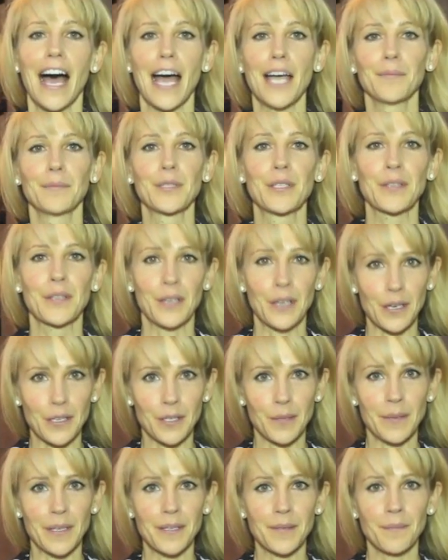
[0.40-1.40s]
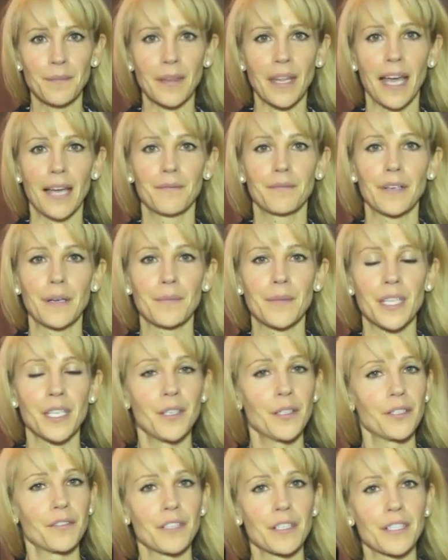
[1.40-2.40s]
I'm Ruth Grossmann. I'm from the
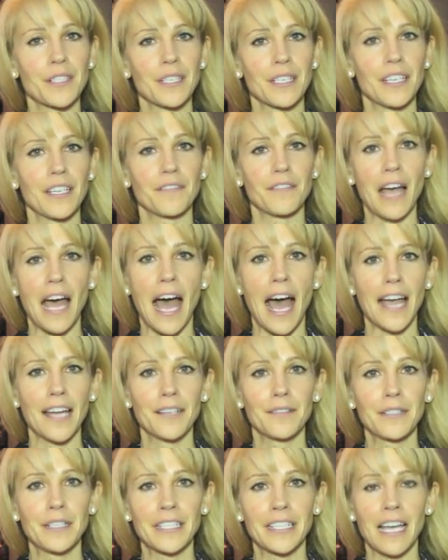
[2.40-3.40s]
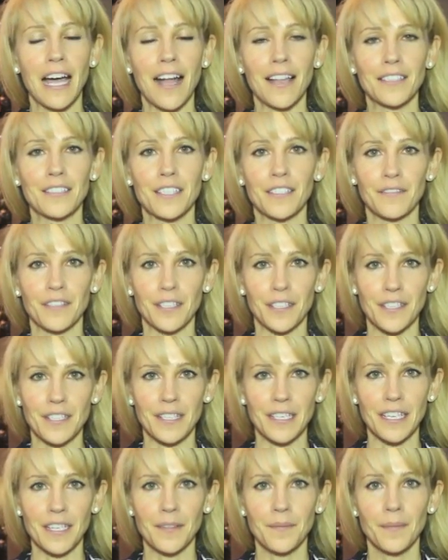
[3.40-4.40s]
University of Iowa College of
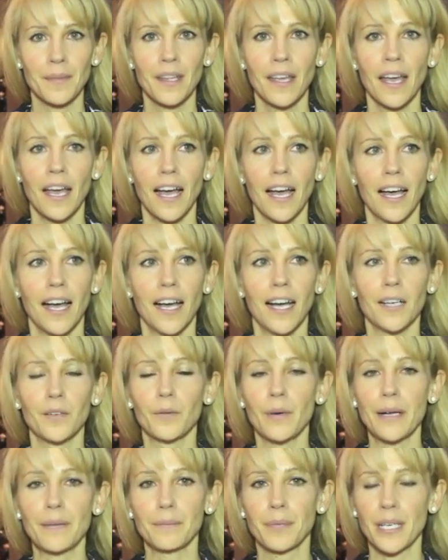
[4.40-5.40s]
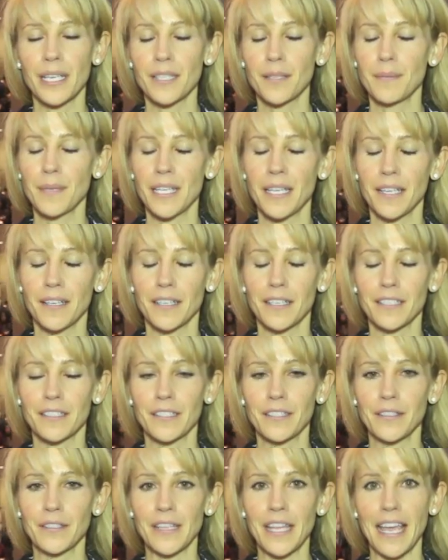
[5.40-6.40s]
Nursing. What brings me here
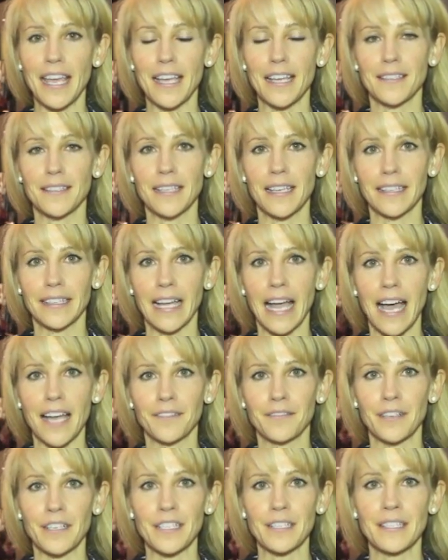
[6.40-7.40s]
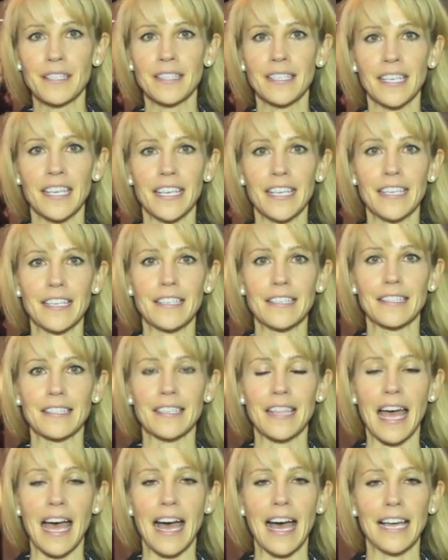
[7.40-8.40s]
to the ASN conference is
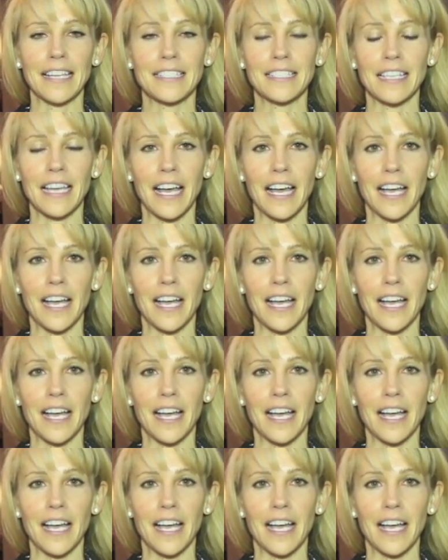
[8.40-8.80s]
that